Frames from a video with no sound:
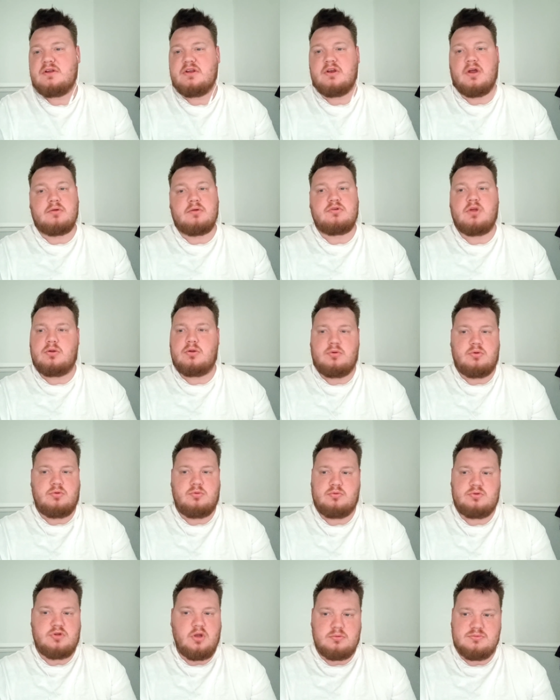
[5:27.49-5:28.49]
you know, don't
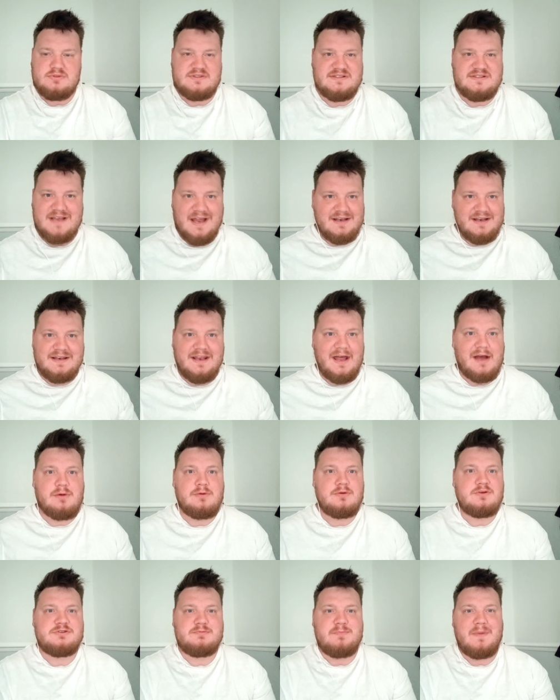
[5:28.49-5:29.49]
don't stand
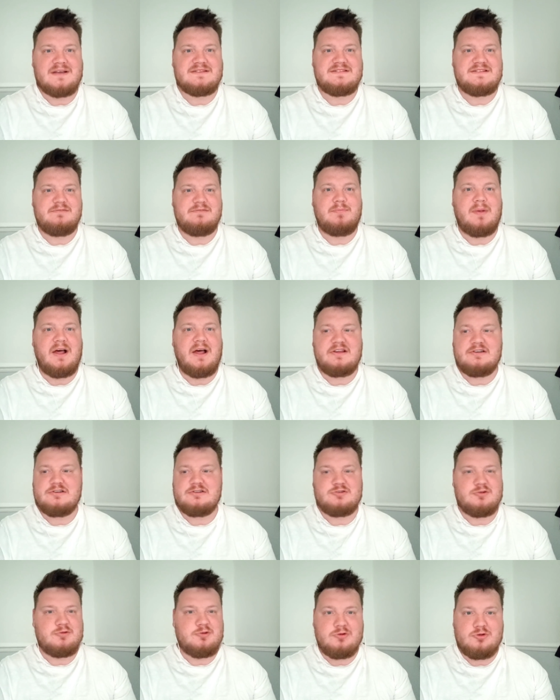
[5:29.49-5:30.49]
out as massive
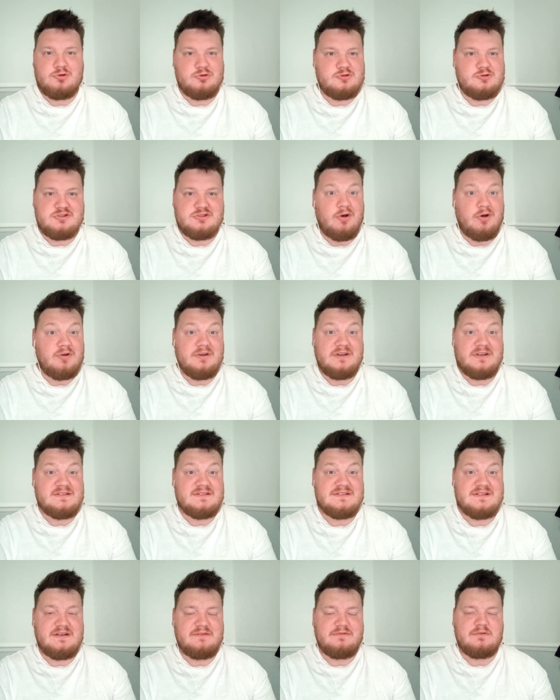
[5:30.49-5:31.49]
players or good
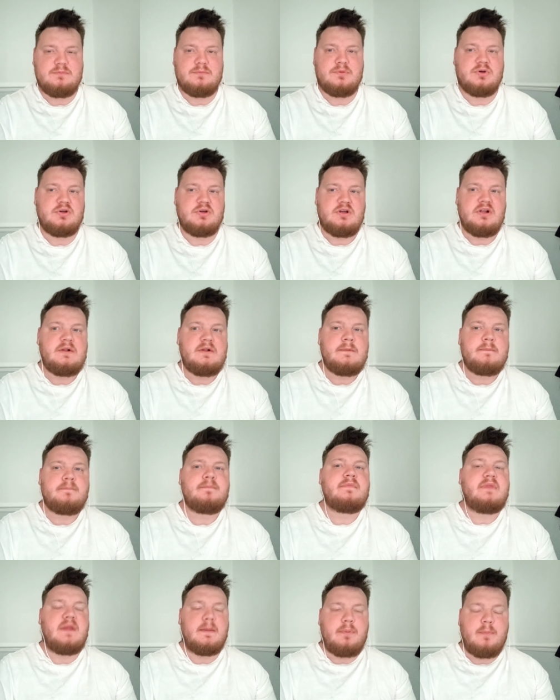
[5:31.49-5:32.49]
signings even, but
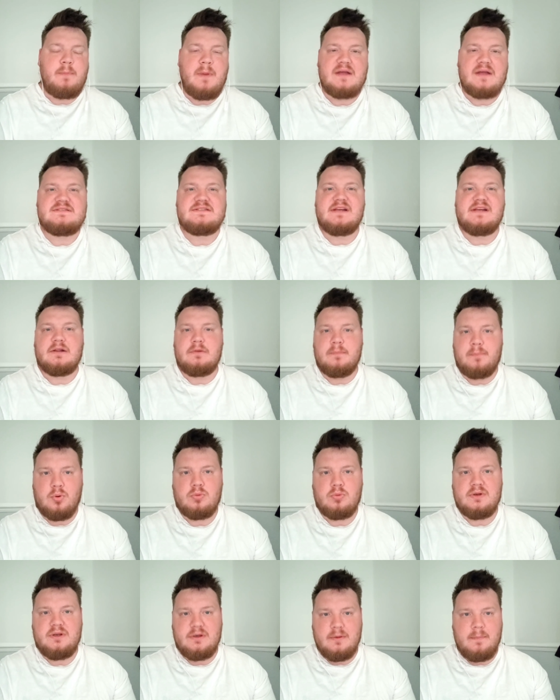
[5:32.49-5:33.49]
they're prepared to get the
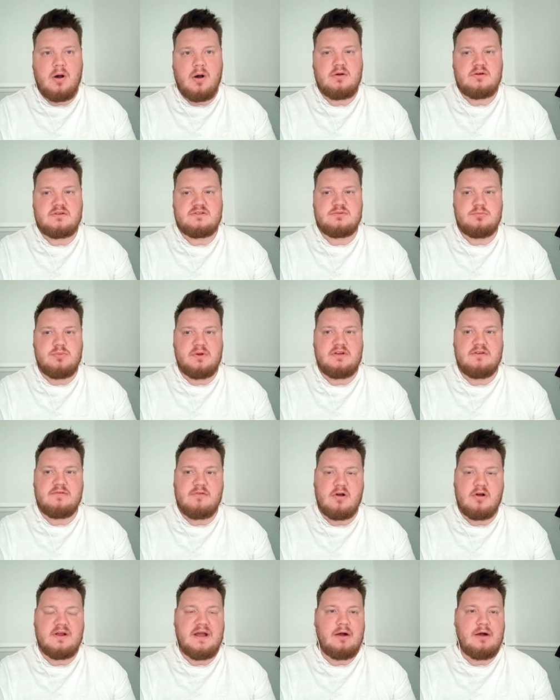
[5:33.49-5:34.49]
ball in the box. And when you've
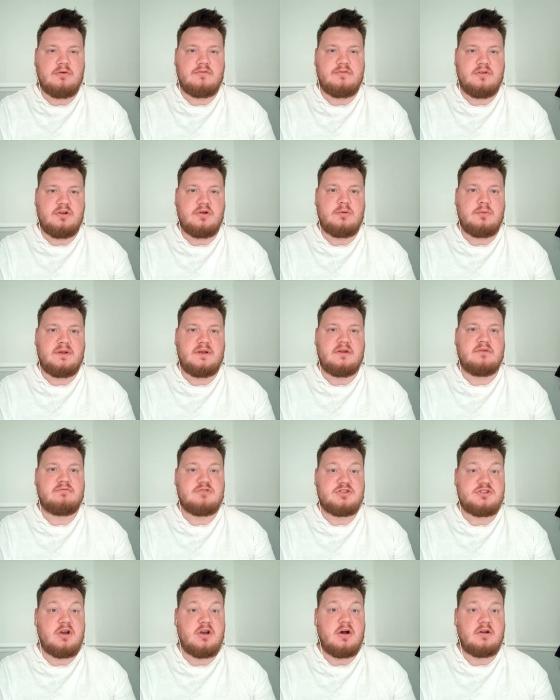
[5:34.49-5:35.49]
got Calvert Lewin and
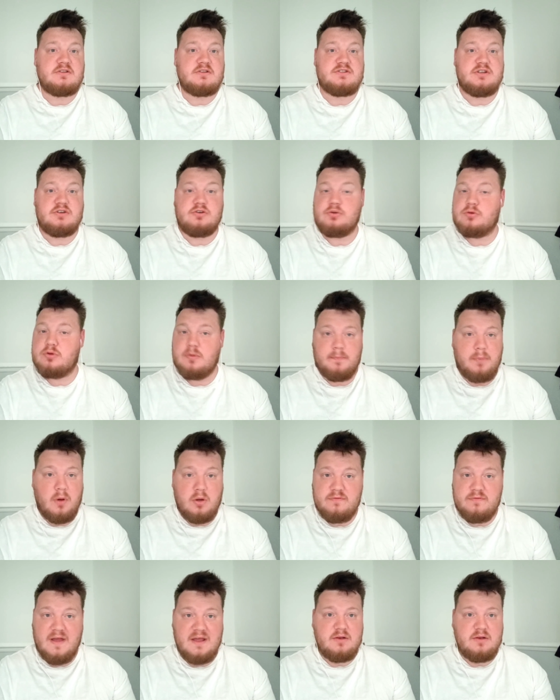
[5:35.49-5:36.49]
Richarlison who can
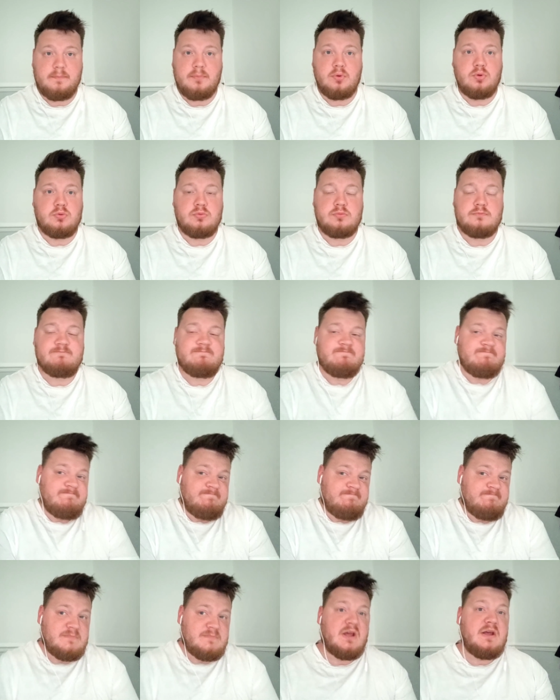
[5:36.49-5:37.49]
both head a ball,
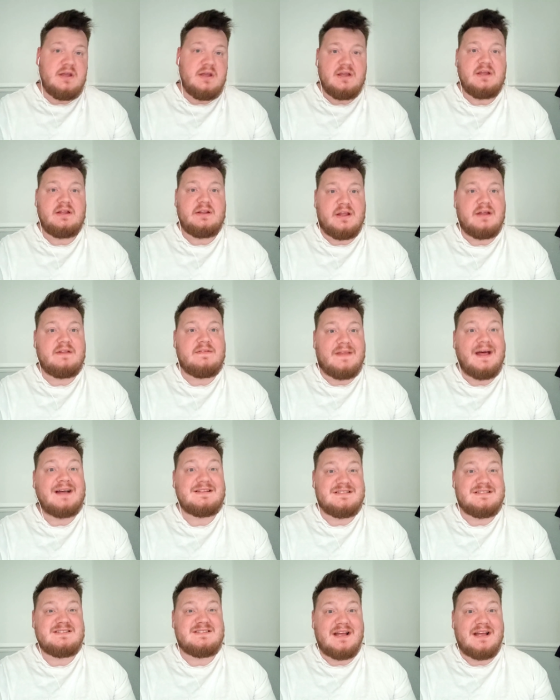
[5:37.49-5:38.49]

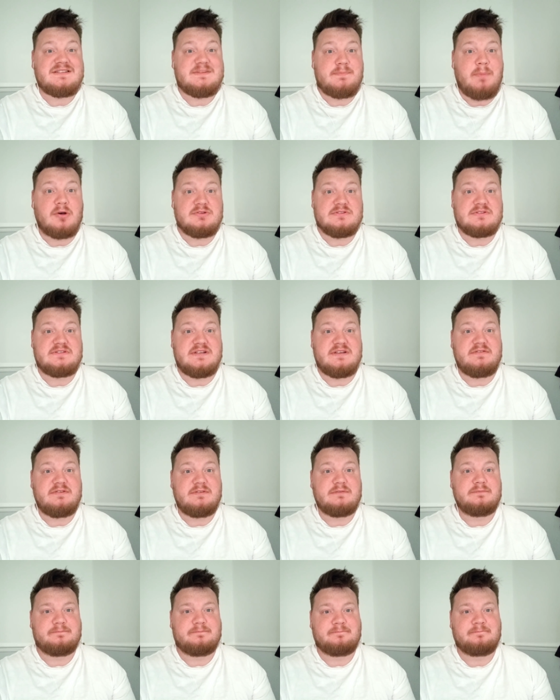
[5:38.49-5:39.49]
that's that's
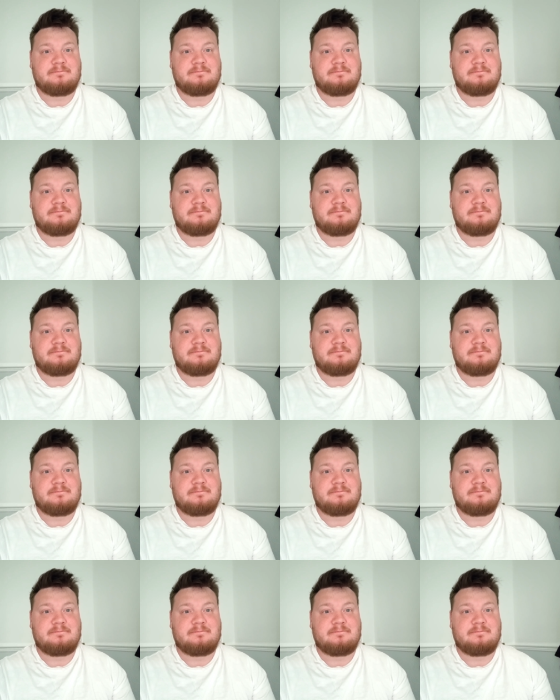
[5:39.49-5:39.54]
positive.